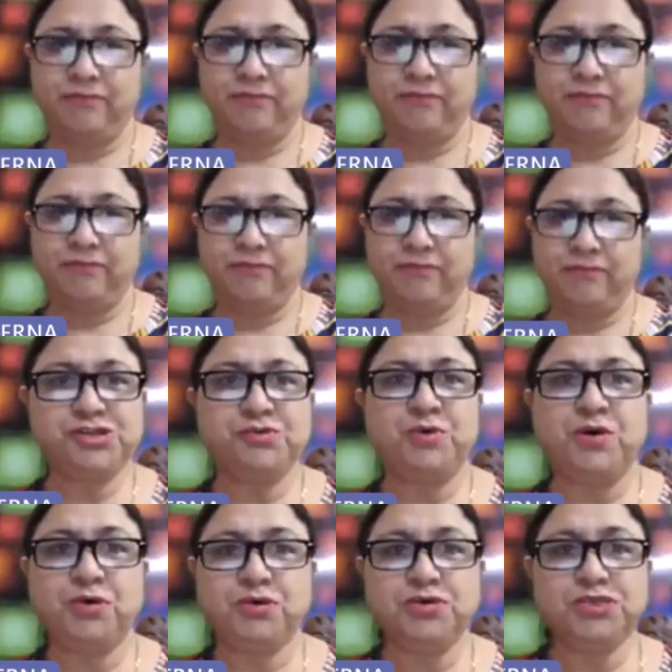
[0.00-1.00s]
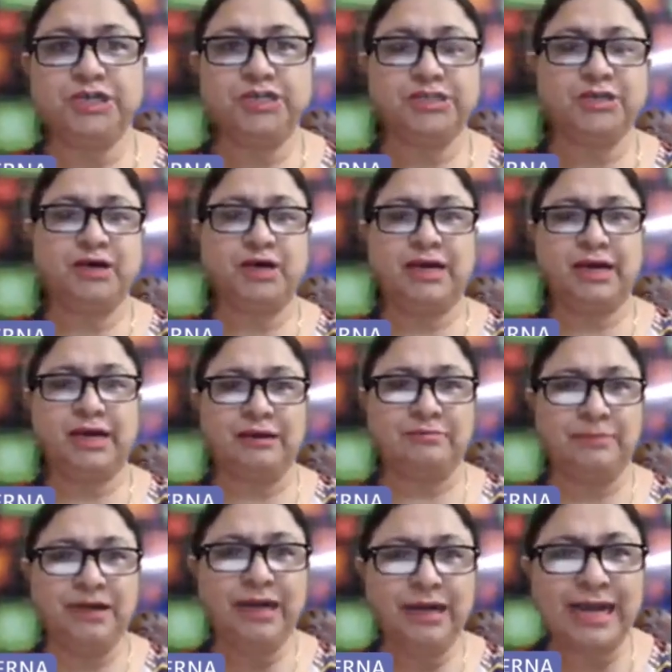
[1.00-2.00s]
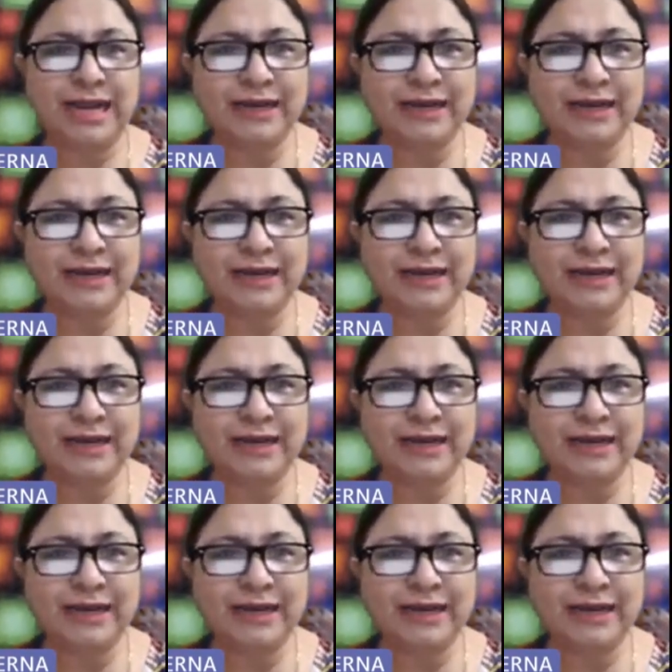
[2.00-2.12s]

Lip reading: for which you want to change the alignment,